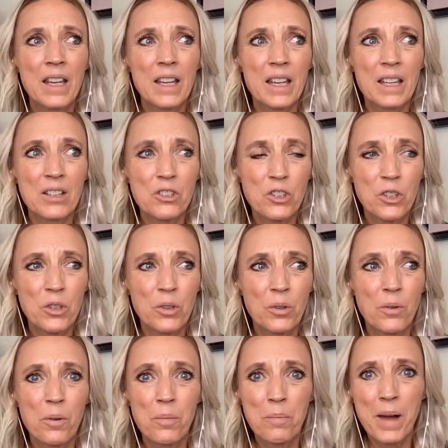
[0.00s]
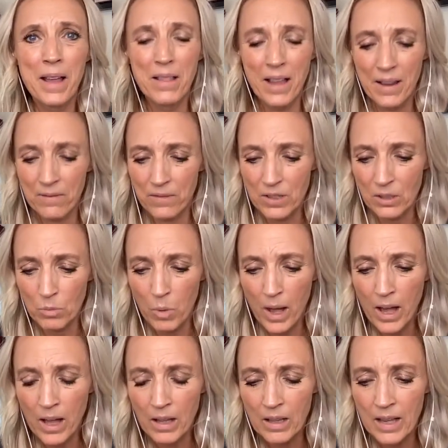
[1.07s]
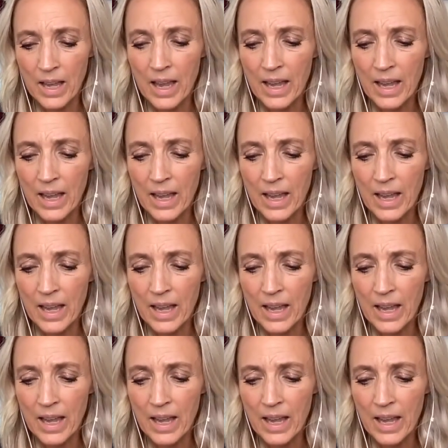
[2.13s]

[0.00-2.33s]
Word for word: into my life as well,